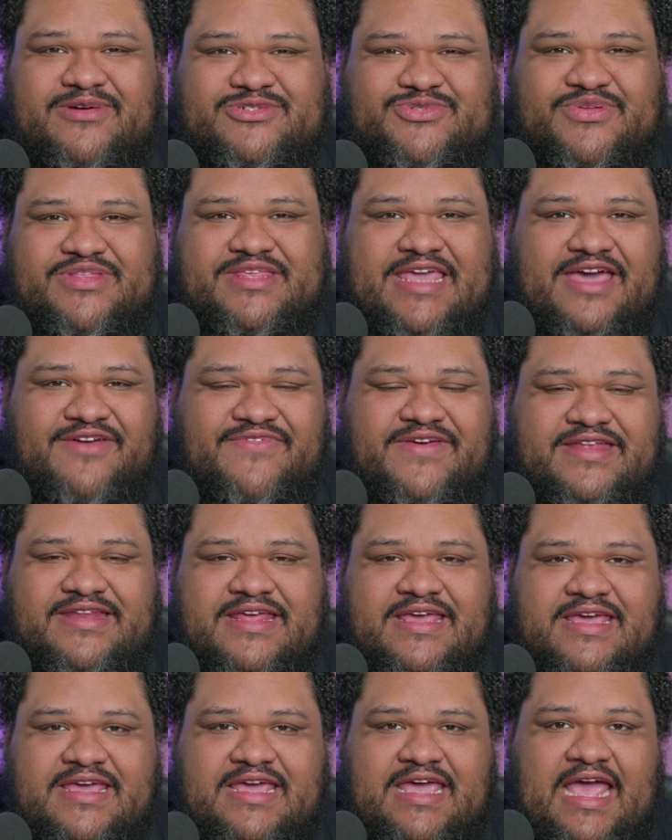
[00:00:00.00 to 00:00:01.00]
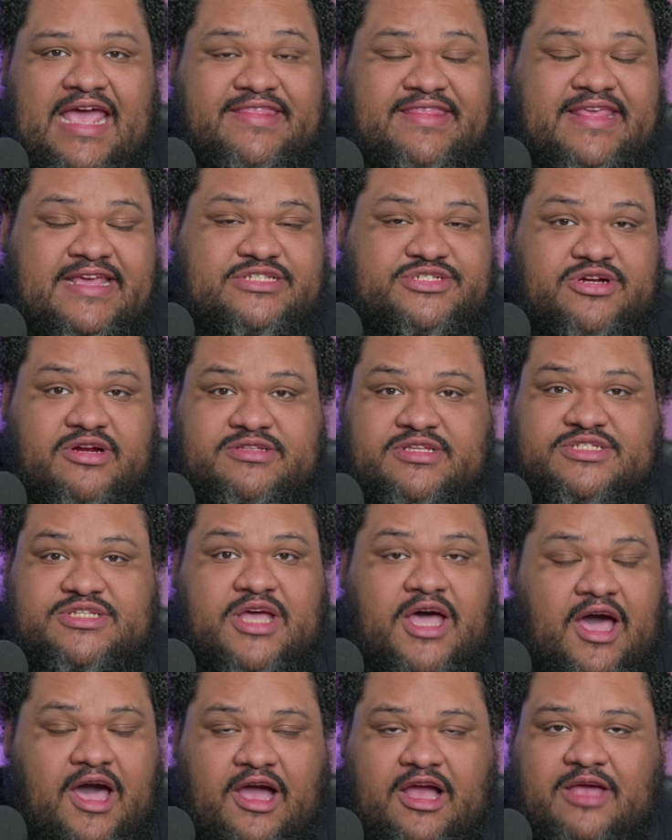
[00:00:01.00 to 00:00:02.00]
with Kevin, and they start to
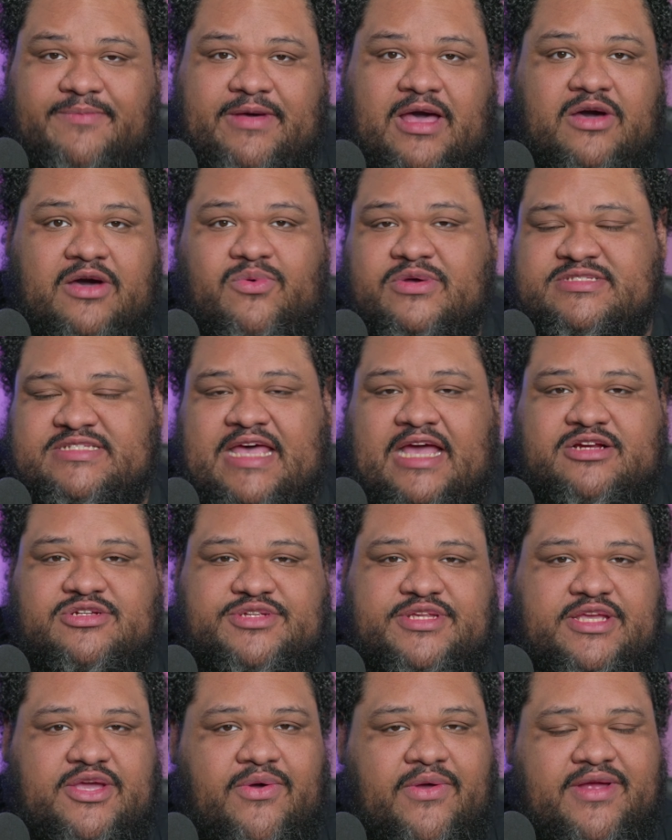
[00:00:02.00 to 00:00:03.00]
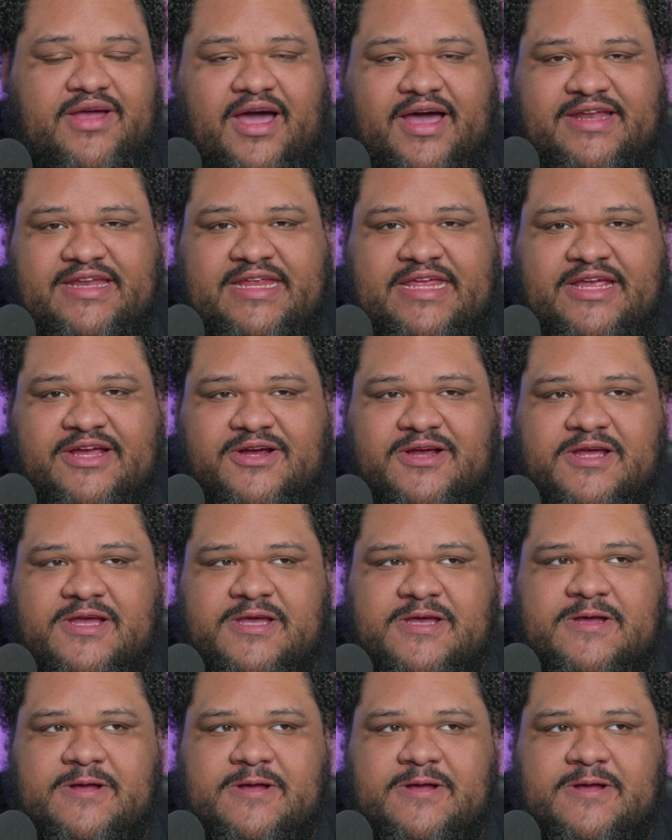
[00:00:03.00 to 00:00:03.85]
talk about what's actually going on here.